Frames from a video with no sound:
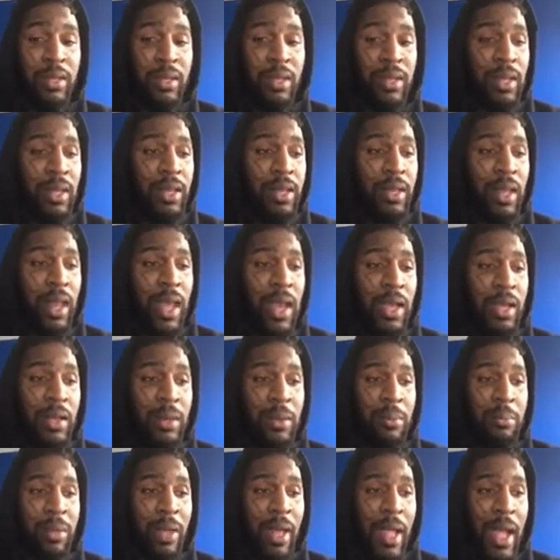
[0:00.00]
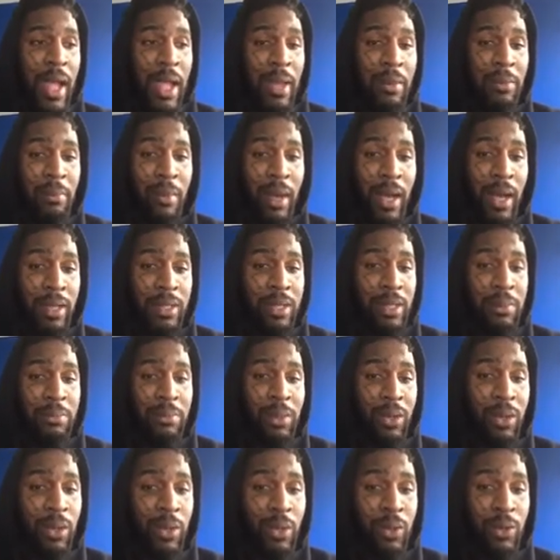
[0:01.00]
He like a black Majin
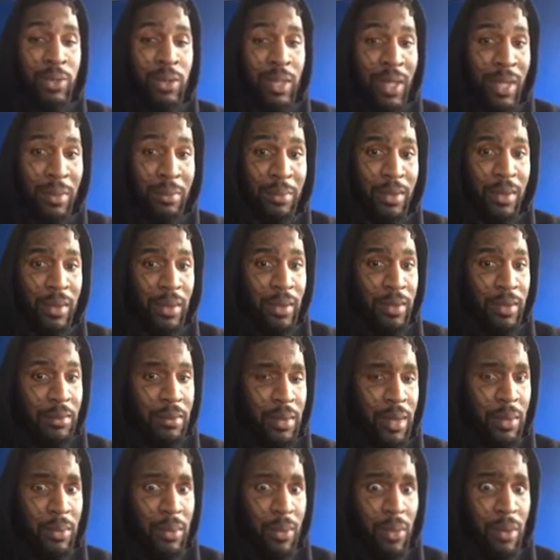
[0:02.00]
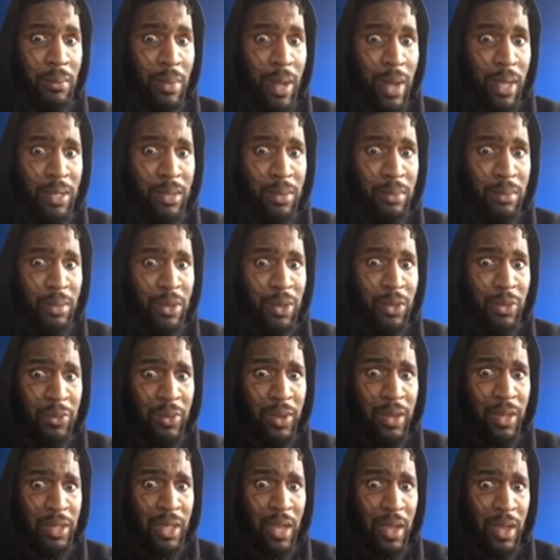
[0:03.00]
Buu type. Remember when Majin Buu
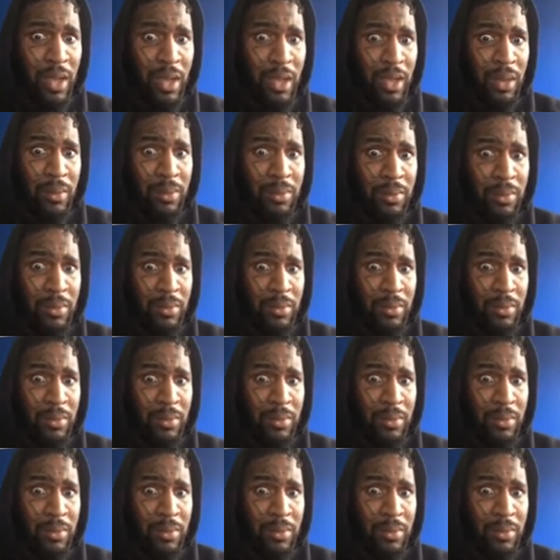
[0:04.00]
first came?